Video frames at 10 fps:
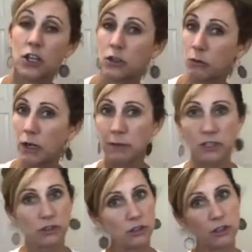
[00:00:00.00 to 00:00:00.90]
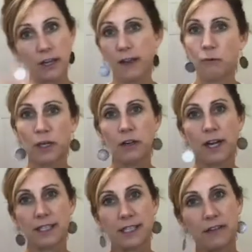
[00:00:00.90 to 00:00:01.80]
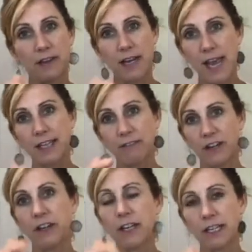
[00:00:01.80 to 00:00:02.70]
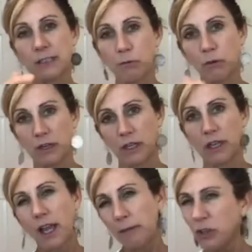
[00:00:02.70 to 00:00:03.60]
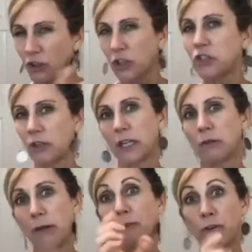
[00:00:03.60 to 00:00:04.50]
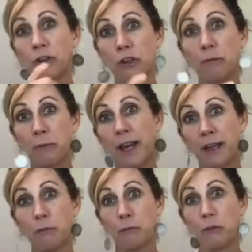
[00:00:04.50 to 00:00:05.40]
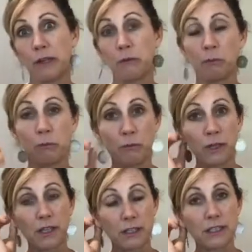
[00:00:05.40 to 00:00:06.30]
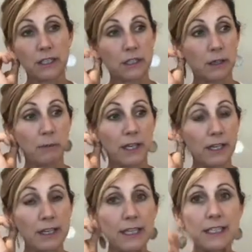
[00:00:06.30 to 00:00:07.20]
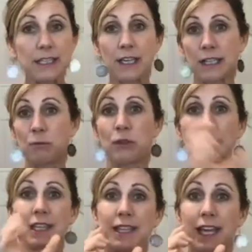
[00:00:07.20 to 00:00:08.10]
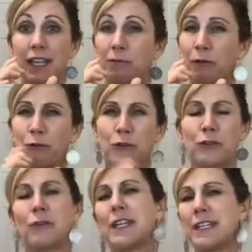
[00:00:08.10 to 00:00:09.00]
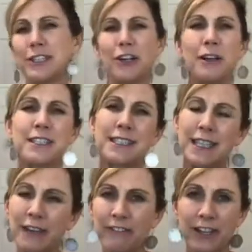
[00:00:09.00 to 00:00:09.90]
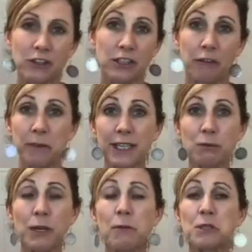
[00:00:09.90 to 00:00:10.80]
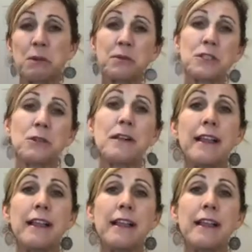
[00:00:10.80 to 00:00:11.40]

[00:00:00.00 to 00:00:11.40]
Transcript: you want to make sure you're going to have wheatgrass there the next very next morning. I mean, you could drink it right before you go to bed, re- realistically, but at least the next morning get that in before you start acidifying yourself. Because what do most people do?